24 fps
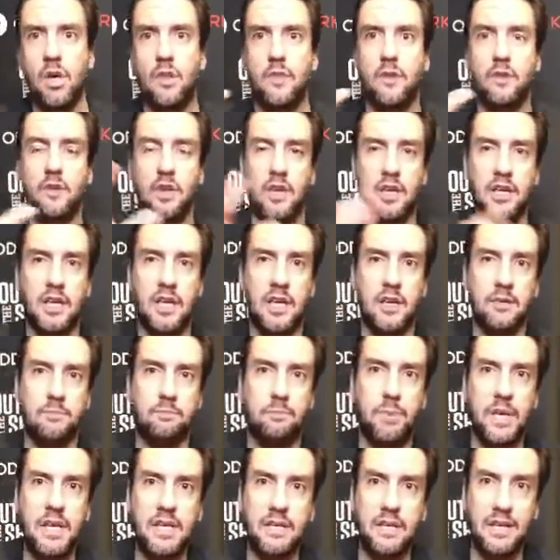They're going to
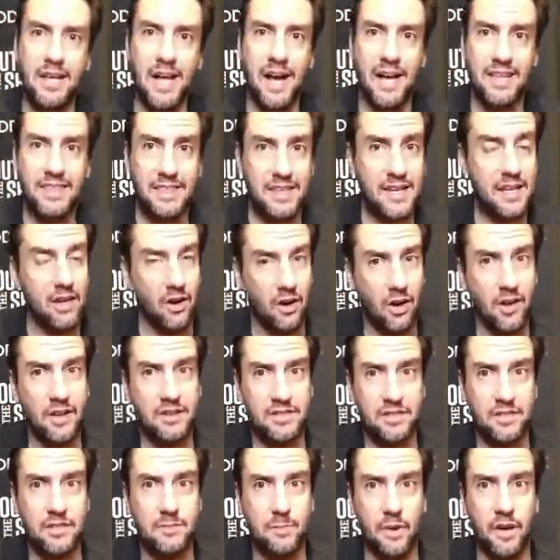get beaten, I think,
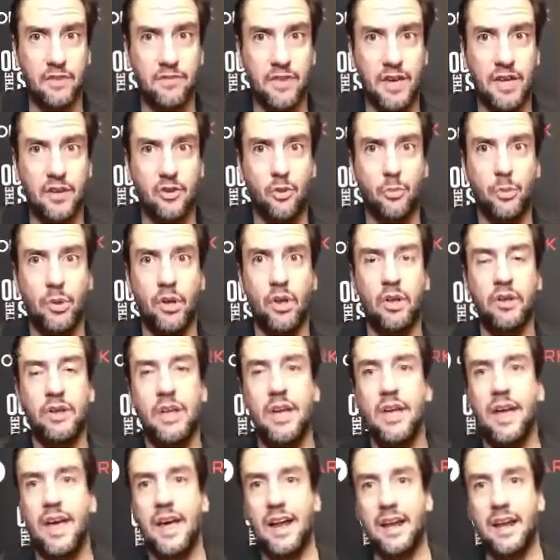honestly, by Vanderbilt.